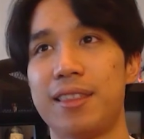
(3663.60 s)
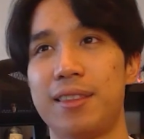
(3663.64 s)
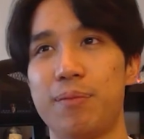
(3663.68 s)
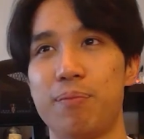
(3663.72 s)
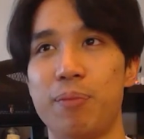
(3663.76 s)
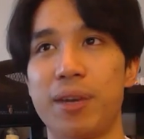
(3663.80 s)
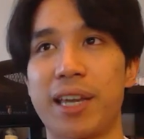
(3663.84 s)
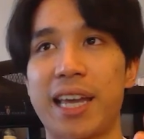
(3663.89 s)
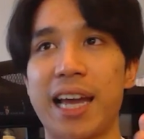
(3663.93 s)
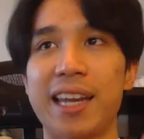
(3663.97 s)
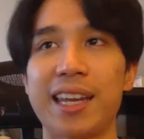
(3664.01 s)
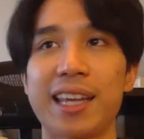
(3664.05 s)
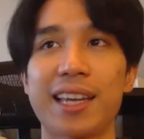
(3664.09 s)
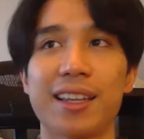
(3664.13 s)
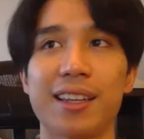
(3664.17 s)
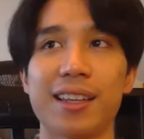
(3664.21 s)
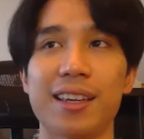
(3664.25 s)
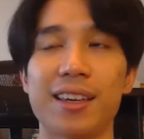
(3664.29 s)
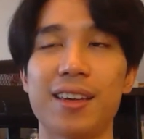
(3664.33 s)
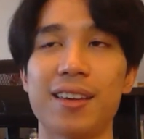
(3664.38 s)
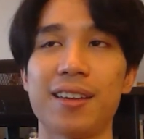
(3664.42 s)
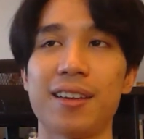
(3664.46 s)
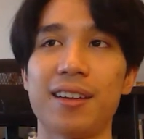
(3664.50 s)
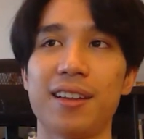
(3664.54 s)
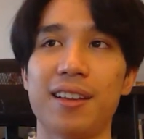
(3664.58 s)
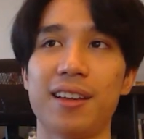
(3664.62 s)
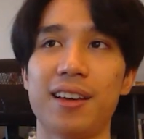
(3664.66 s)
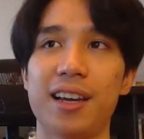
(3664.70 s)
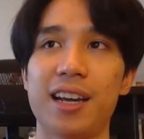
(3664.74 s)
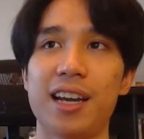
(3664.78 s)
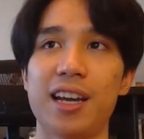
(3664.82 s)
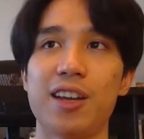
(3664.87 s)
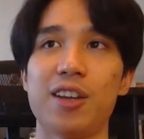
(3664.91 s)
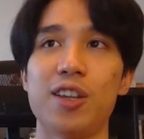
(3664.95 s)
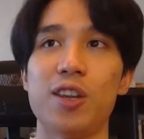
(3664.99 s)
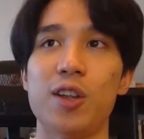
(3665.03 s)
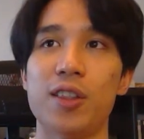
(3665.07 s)
mechanically,
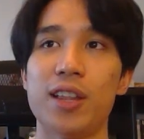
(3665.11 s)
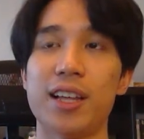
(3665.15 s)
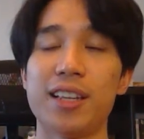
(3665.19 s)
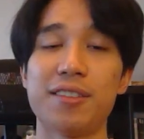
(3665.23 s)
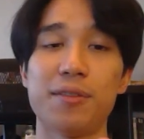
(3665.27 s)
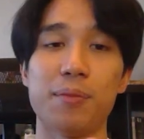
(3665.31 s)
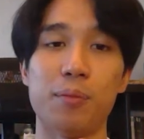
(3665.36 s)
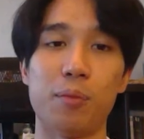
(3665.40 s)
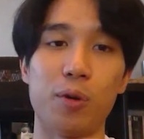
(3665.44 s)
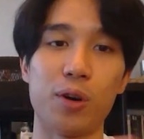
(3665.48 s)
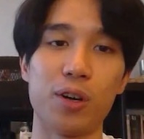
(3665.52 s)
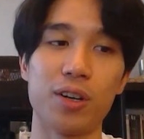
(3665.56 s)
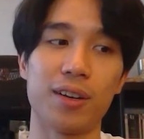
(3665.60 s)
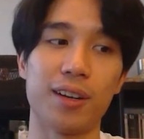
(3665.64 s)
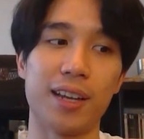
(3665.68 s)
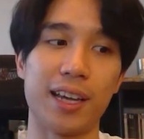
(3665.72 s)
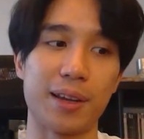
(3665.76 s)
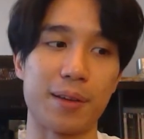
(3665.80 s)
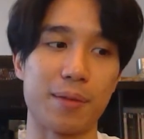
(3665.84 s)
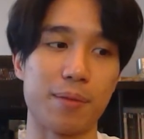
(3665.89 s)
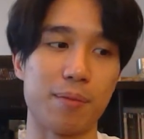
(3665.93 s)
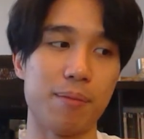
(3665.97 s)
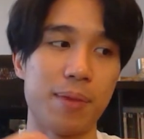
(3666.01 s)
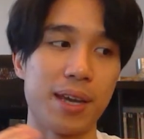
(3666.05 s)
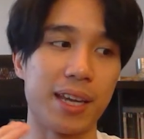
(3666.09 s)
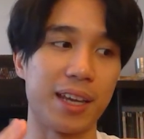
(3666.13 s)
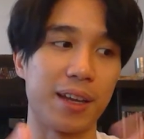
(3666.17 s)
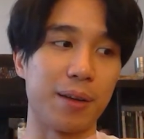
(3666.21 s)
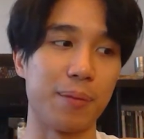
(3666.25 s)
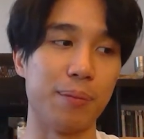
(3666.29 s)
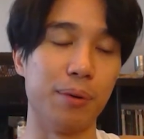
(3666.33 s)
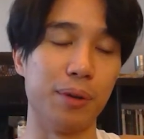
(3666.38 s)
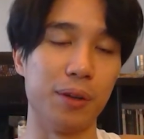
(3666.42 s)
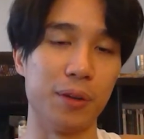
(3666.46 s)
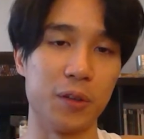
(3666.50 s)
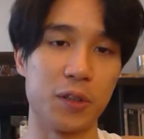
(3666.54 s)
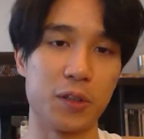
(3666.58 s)
you know, that's more like making a
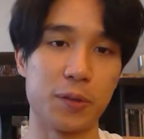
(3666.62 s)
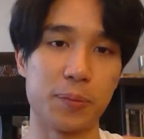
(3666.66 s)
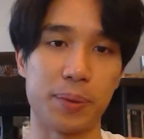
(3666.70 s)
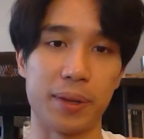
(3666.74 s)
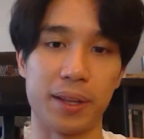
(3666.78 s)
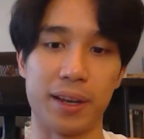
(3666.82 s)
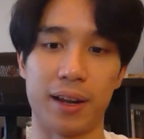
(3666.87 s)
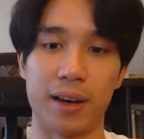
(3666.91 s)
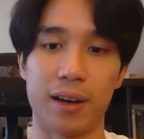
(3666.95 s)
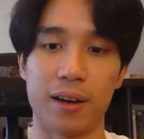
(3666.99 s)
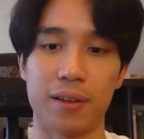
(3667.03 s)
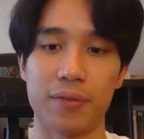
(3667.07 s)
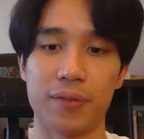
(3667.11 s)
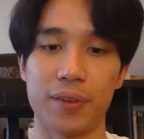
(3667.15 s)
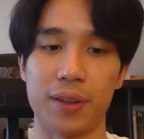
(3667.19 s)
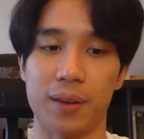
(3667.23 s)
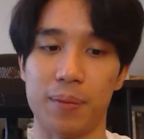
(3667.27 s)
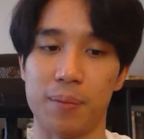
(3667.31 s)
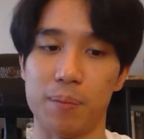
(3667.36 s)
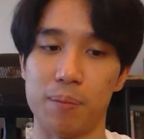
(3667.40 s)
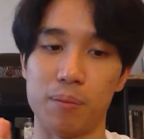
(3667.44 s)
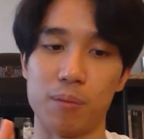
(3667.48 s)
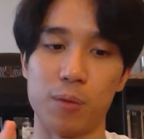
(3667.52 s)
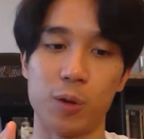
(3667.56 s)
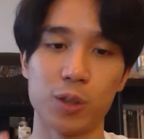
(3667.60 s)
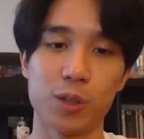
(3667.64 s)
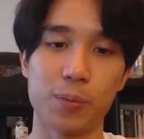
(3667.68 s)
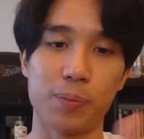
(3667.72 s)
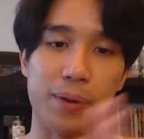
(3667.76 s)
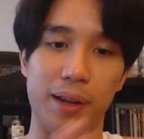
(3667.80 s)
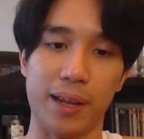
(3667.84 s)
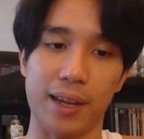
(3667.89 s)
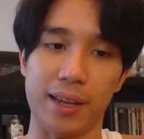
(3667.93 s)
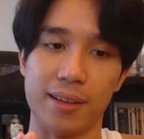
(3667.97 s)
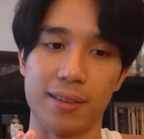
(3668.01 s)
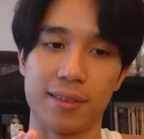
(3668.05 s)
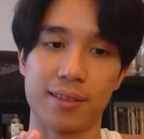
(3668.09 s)
bullet split off and
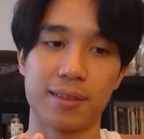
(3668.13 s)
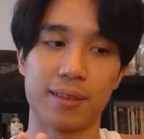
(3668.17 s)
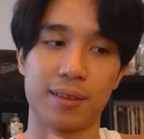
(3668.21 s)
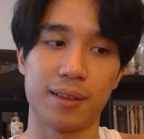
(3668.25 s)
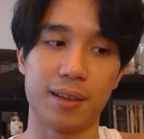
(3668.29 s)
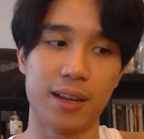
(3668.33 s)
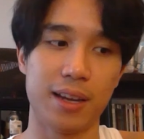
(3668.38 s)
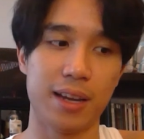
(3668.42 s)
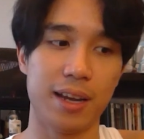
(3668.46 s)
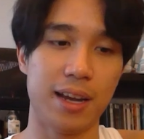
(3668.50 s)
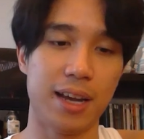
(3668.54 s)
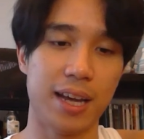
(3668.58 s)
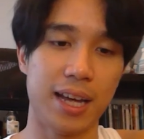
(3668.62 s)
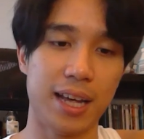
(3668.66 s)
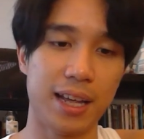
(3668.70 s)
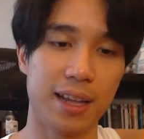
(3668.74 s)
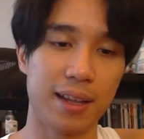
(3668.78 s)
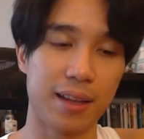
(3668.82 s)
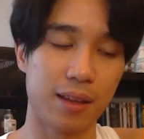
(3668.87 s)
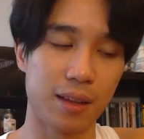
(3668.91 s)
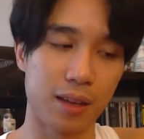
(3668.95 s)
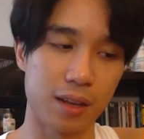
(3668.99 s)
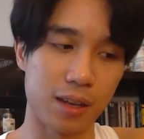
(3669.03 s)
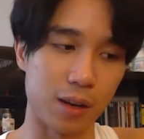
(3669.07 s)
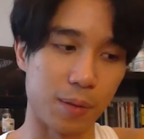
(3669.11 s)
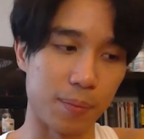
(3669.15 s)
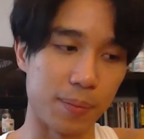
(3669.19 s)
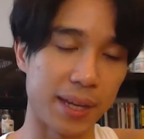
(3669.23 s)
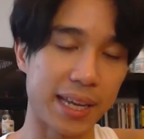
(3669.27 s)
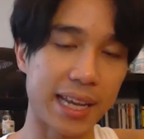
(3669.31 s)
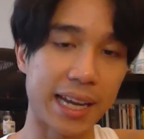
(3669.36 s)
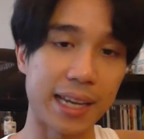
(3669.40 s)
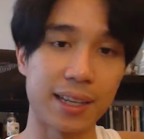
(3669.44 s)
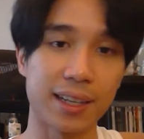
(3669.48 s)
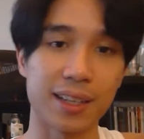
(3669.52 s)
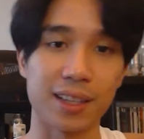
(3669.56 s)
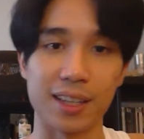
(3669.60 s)
multiply is, you know,
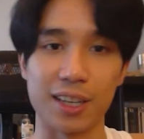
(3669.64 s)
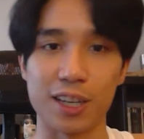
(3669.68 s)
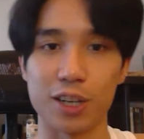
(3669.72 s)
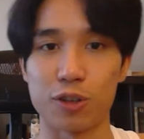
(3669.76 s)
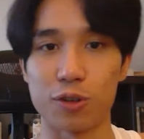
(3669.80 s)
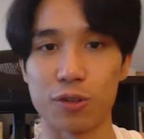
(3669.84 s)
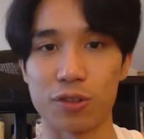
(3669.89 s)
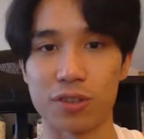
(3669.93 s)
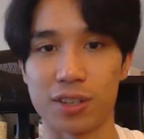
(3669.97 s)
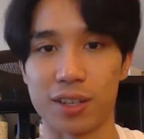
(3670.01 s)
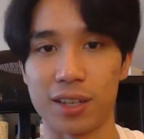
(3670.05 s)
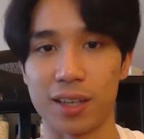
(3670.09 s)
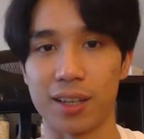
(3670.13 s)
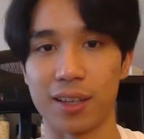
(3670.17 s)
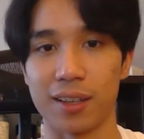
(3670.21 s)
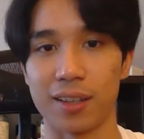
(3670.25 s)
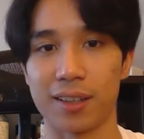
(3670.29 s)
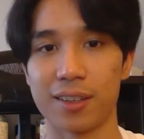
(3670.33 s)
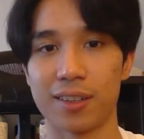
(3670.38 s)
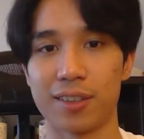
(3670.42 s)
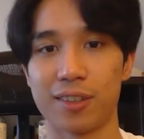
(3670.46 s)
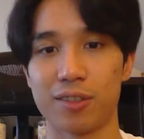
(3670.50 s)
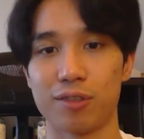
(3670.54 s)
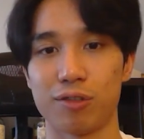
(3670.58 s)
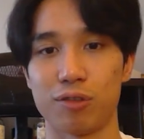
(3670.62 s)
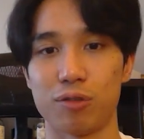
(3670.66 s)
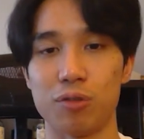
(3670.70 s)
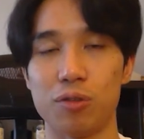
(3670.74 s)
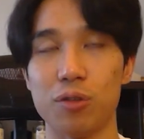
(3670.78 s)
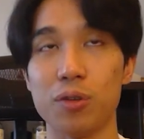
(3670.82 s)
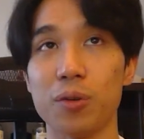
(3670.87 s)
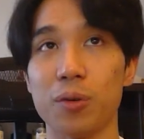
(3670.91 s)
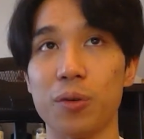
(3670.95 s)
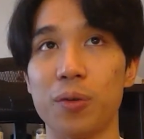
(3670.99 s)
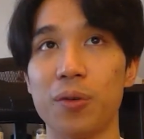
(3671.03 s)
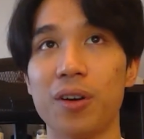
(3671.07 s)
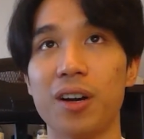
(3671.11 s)
mechanically interesting to
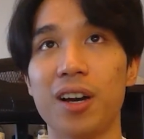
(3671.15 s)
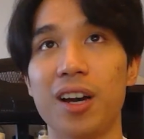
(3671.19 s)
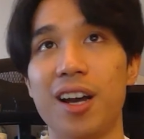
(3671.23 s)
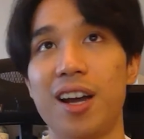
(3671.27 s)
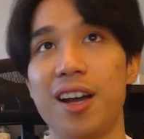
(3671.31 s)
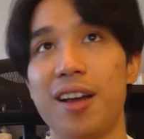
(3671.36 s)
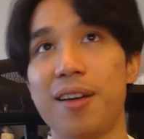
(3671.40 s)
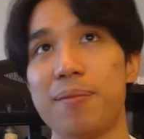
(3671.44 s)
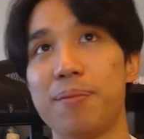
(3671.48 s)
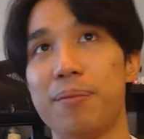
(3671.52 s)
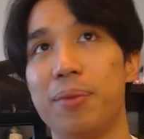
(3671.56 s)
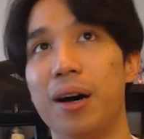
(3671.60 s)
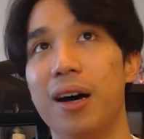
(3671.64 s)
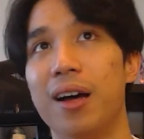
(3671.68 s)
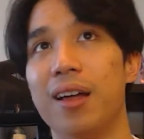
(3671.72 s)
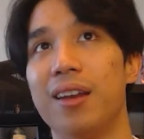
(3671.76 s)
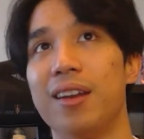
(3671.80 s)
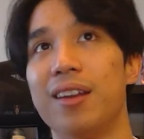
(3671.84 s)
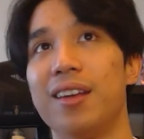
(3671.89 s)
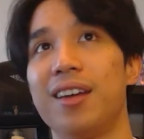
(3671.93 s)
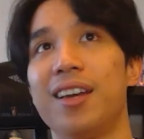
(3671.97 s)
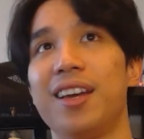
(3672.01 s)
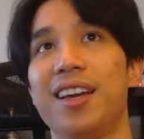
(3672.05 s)
do, but